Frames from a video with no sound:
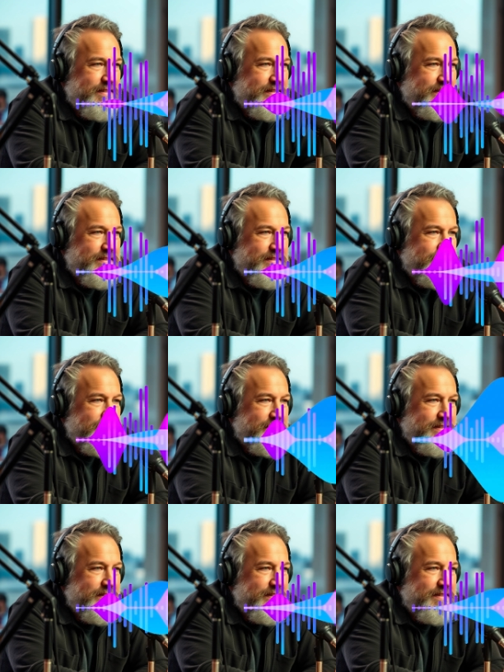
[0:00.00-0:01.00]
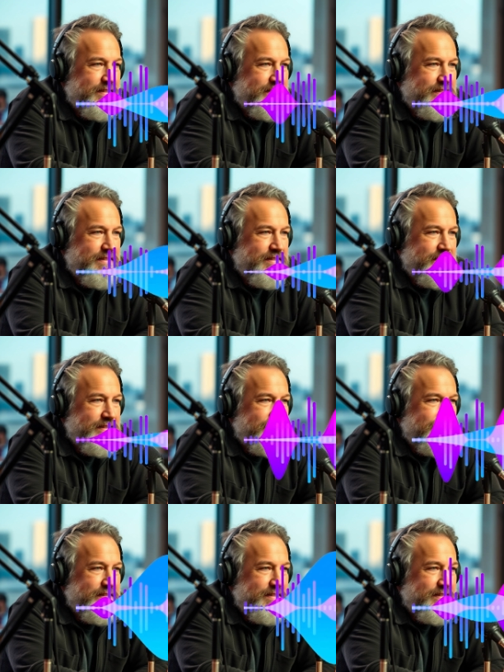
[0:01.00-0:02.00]
Right. And
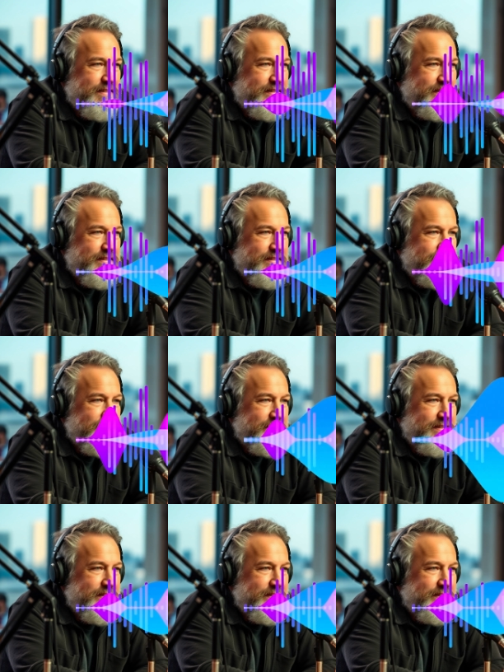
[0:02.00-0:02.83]
then trying to find